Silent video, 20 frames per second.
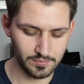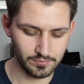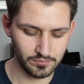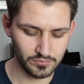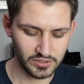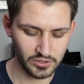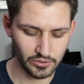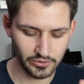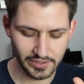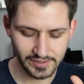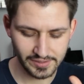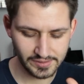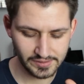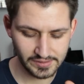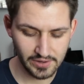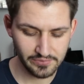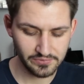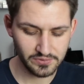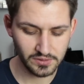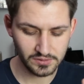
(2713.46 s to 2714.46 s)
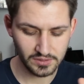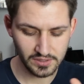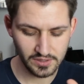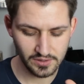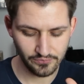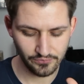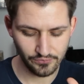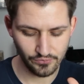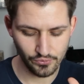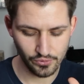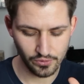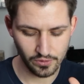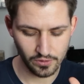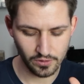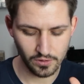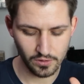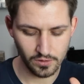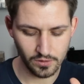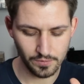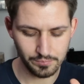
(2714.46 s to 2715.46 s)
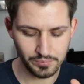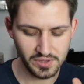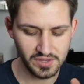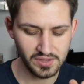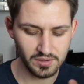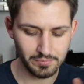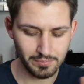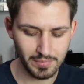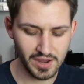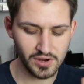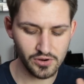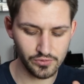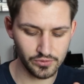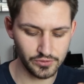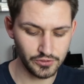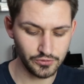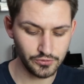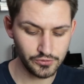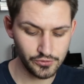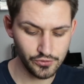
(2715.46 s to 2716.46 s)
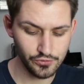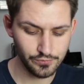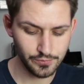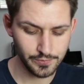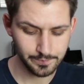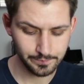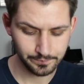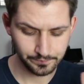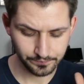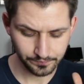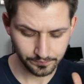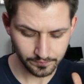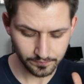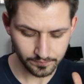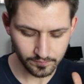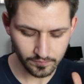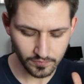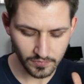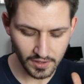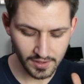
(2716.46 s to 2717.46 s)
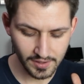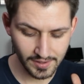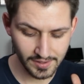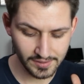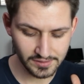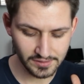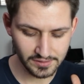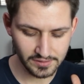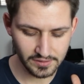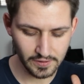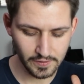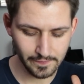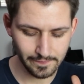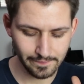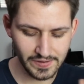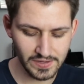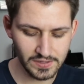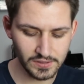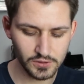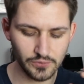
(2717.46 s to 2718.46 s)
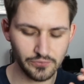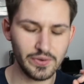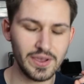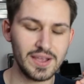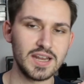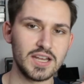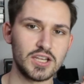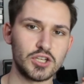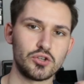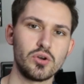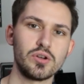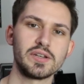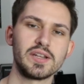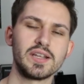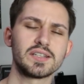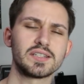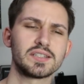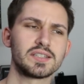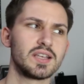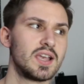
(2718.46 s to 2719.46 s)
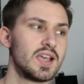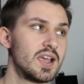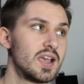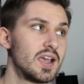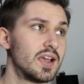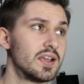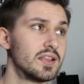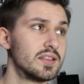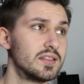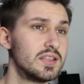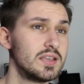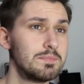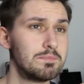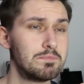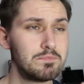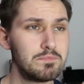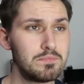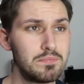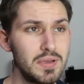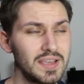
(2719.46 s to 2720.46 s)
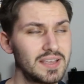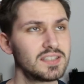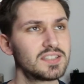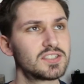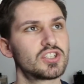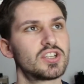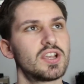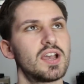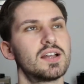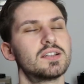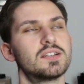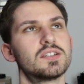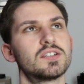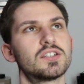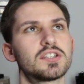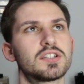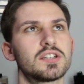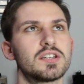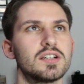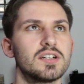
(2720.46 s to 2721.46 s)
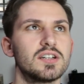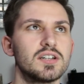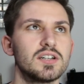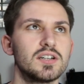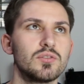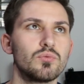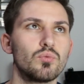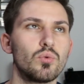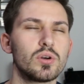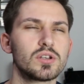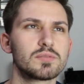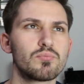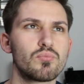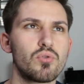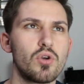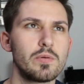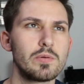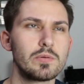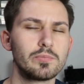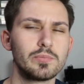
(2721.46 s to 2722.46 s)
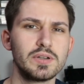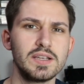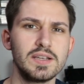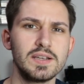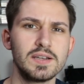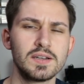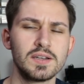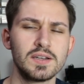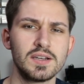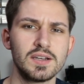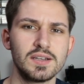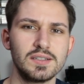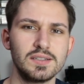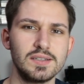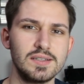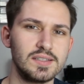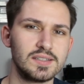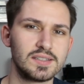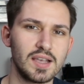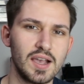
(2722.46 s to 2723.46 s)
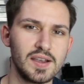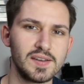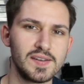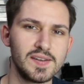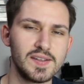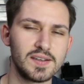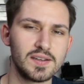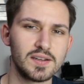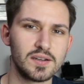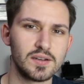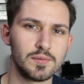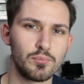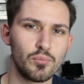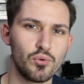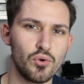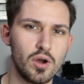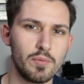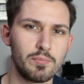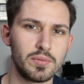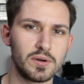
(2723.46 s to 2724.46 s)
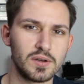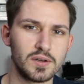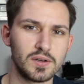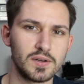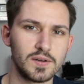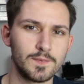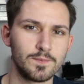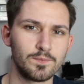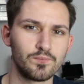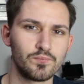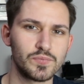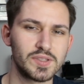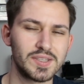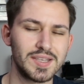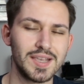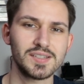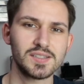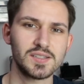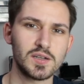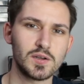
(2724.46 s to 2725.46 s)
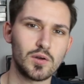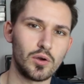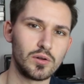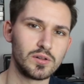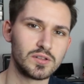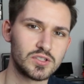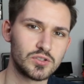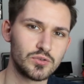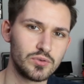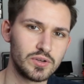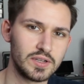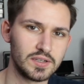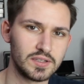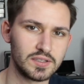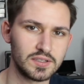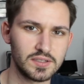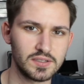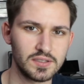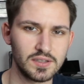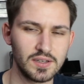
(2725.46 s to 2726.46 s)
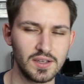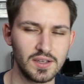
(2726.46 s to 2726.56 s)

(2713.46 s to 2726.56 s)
So that's definitely for being a maker on YouTube. And in the field of electronics, the biggest challenge was probably designing a proper Tesla coil circuit.